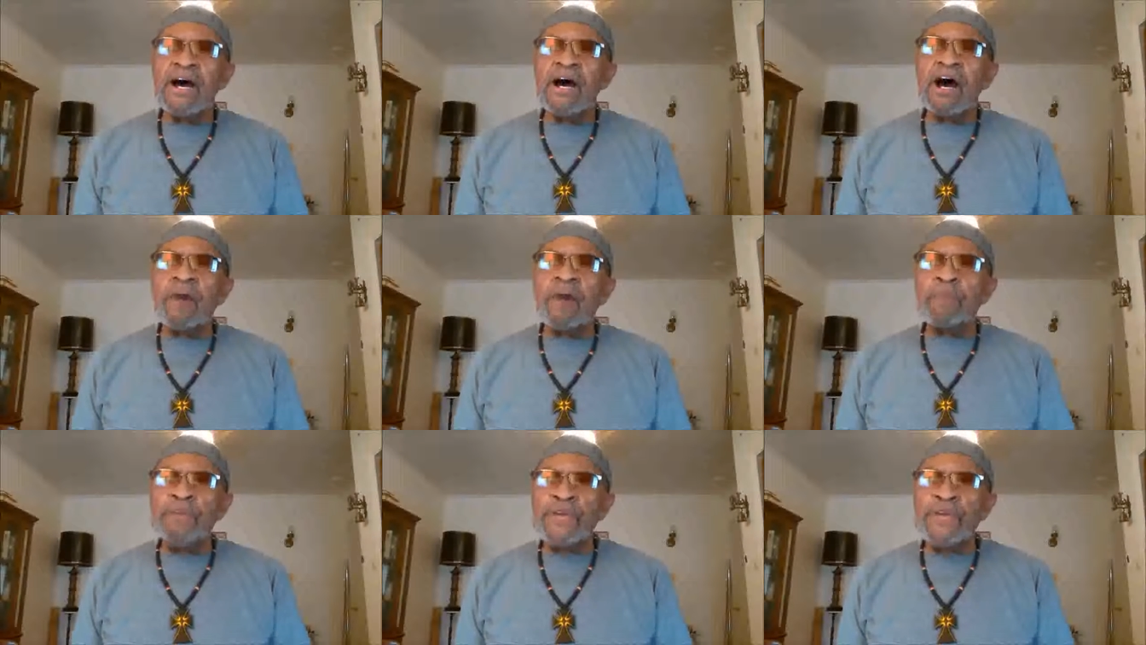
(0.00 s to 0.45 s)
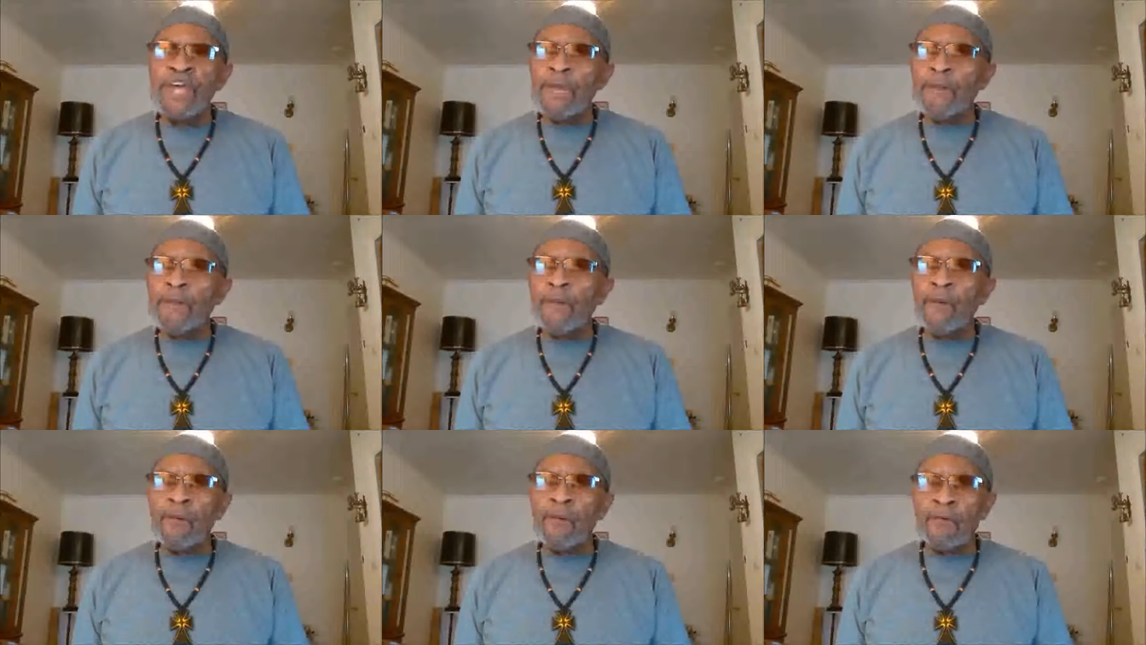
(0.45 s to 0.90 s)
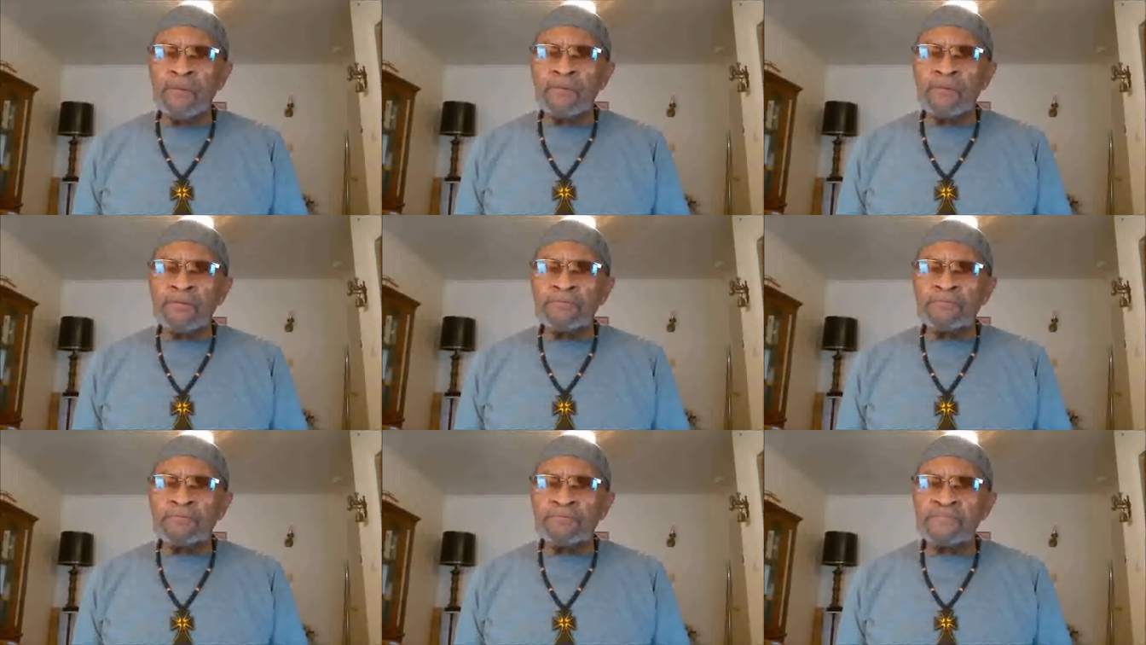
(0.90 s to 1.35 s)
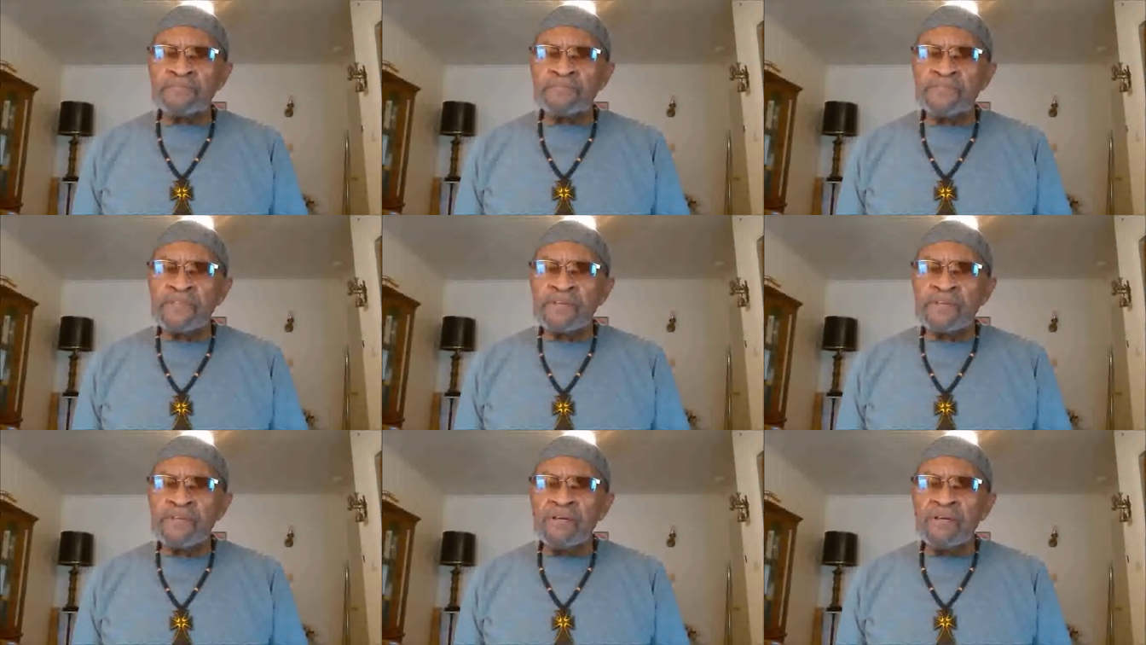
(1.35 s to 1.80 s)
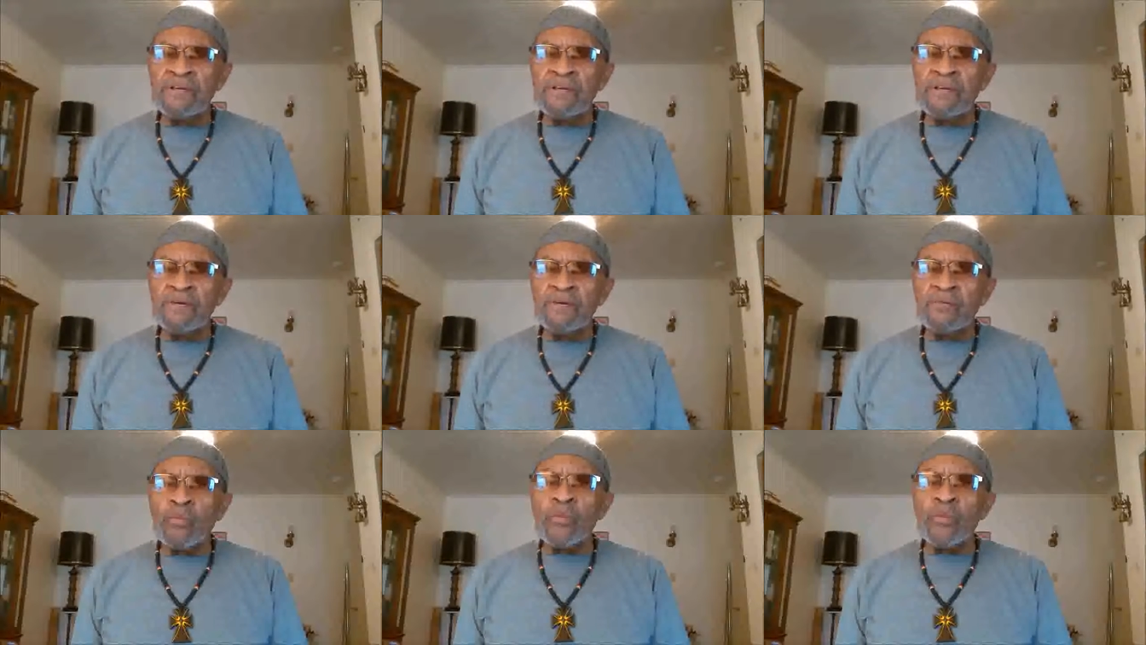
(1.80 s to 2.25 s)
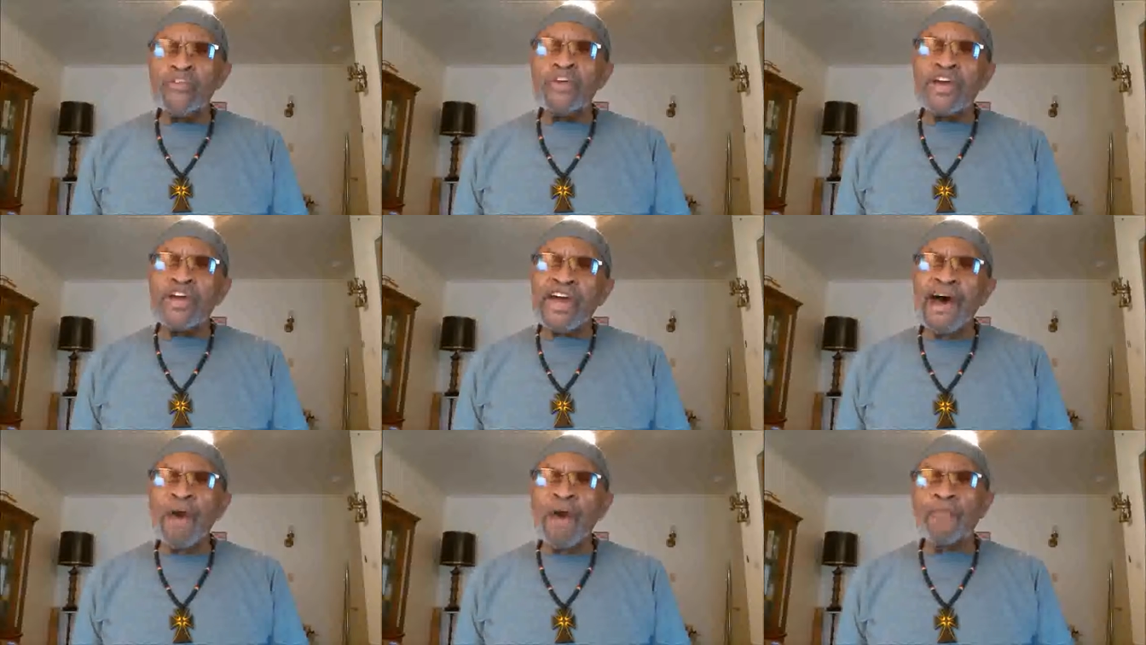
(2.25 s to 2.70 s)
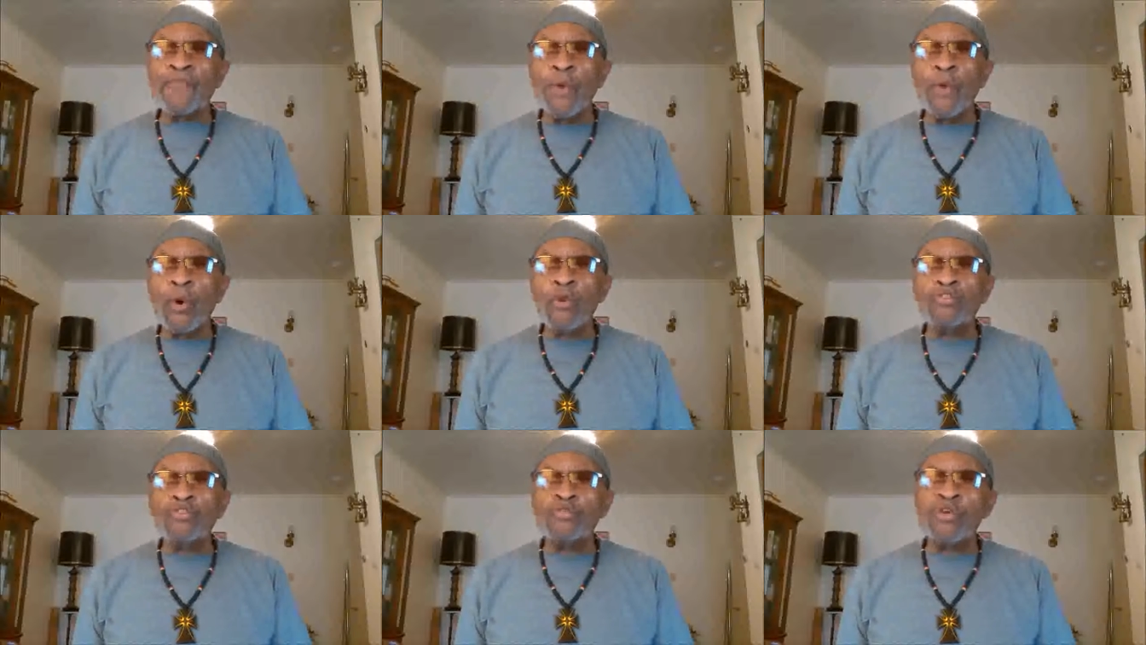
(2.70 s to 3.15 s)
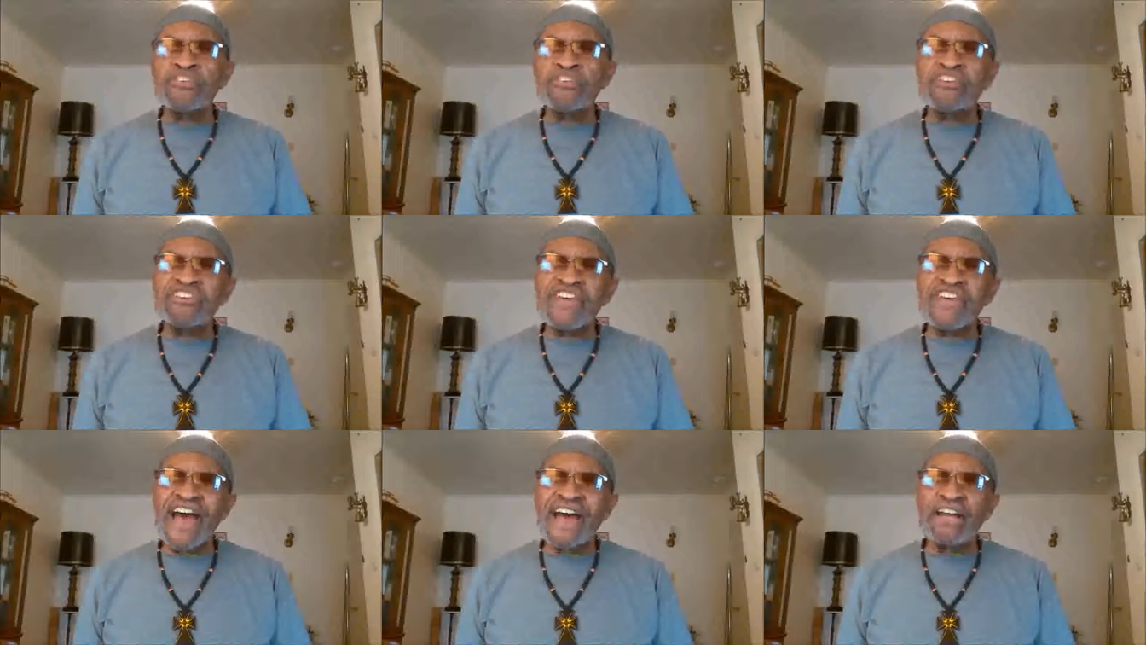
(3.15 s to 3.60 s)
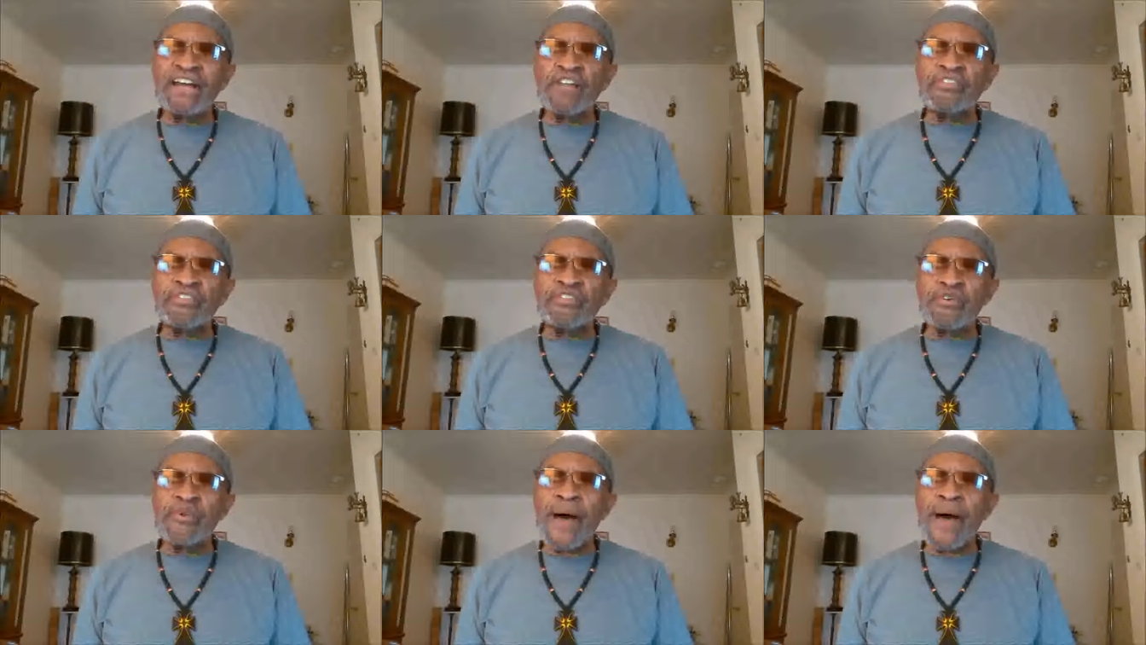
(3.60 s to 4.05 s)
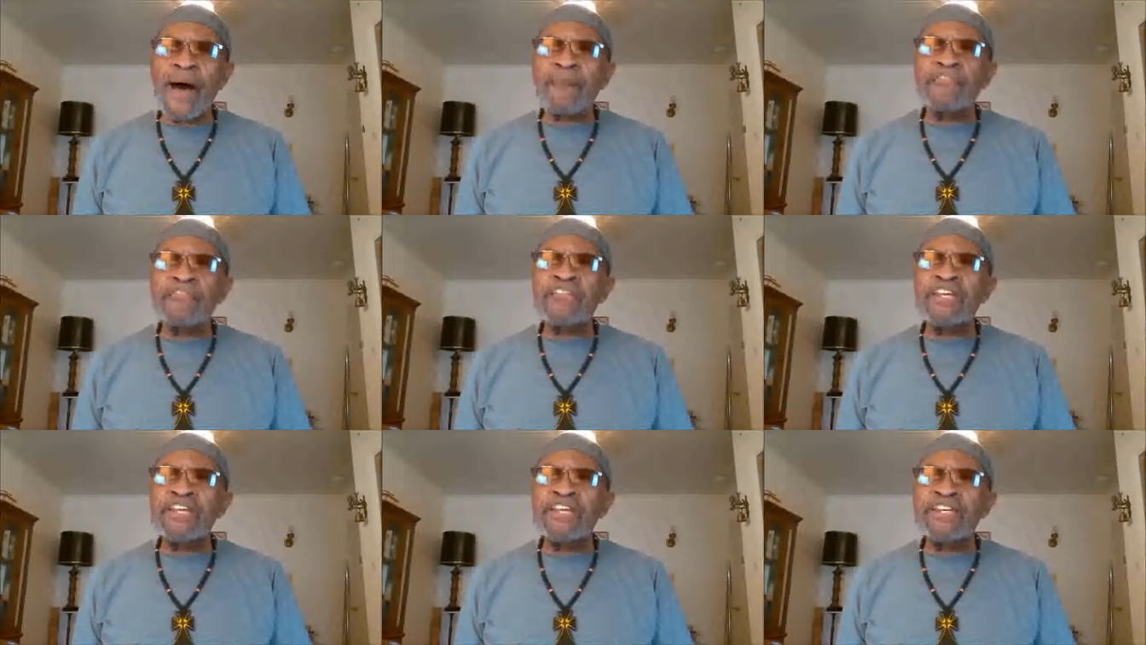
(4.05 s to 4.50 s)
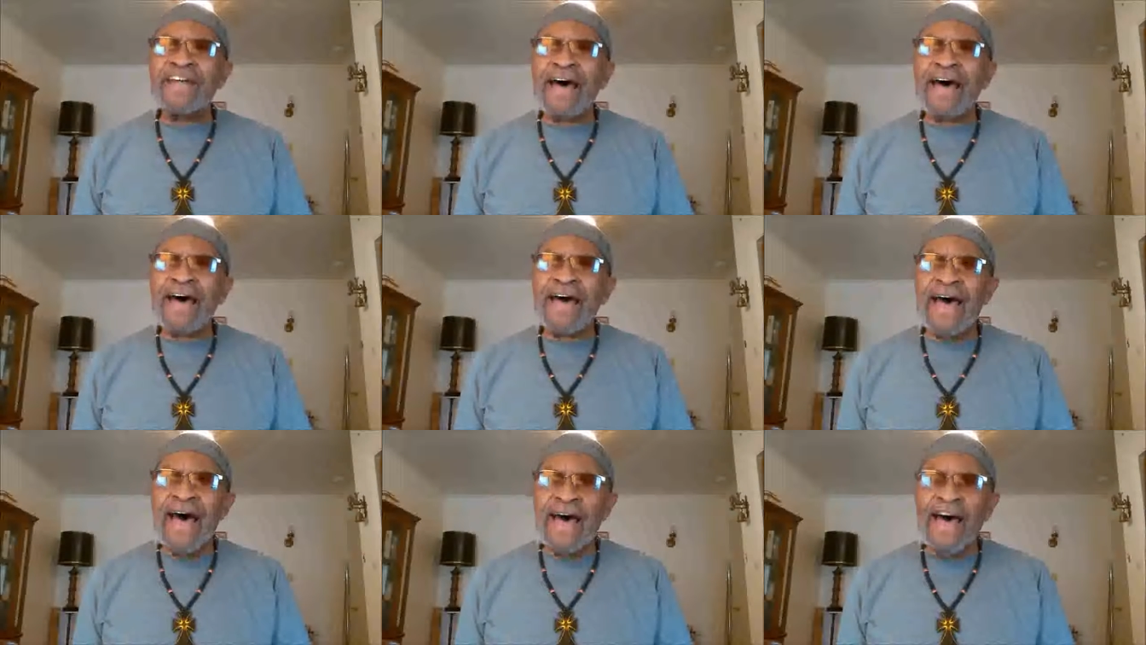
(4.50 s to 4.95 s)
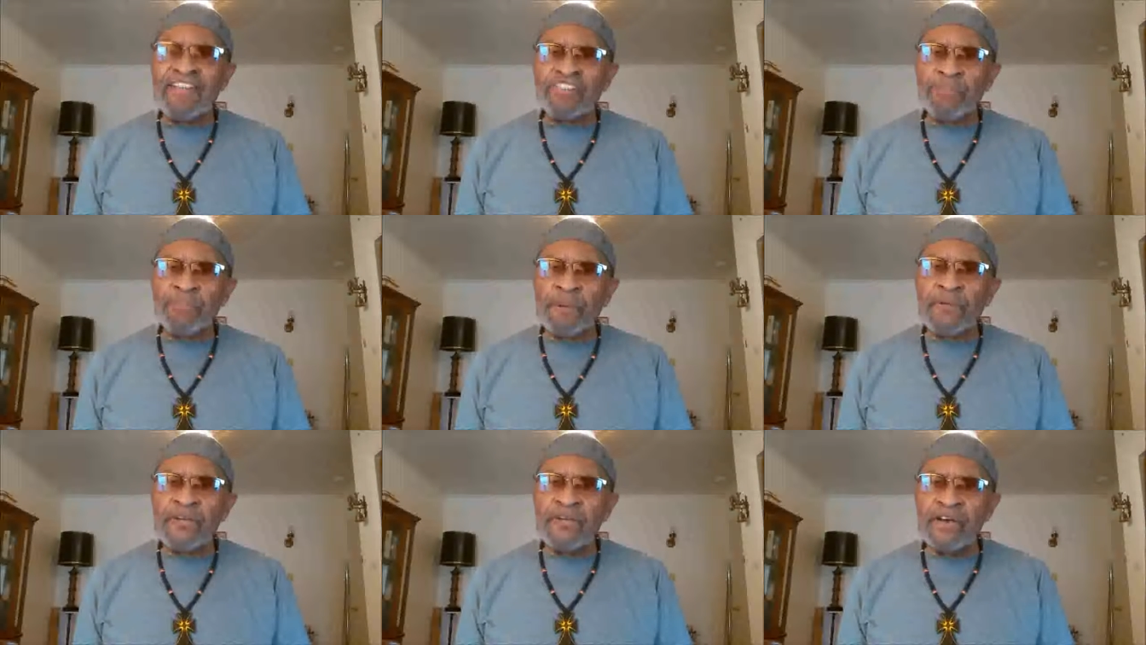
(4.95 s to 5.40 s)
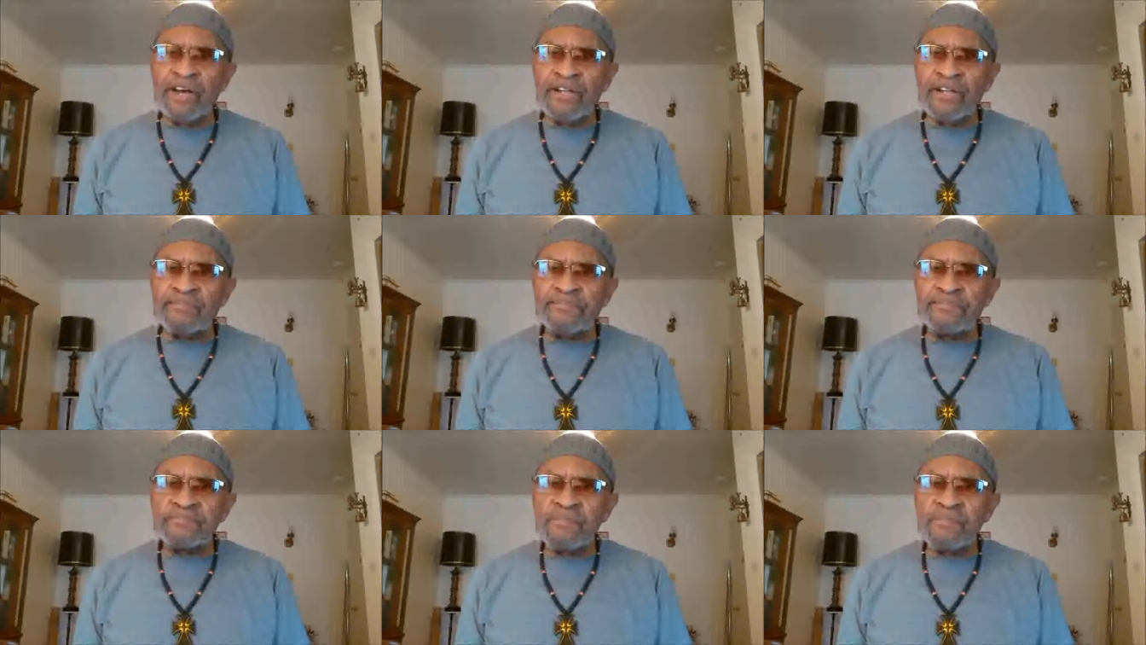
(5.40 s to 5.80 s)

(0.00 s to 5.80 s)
Her people, when you count those who are scattered throughout the diaspora,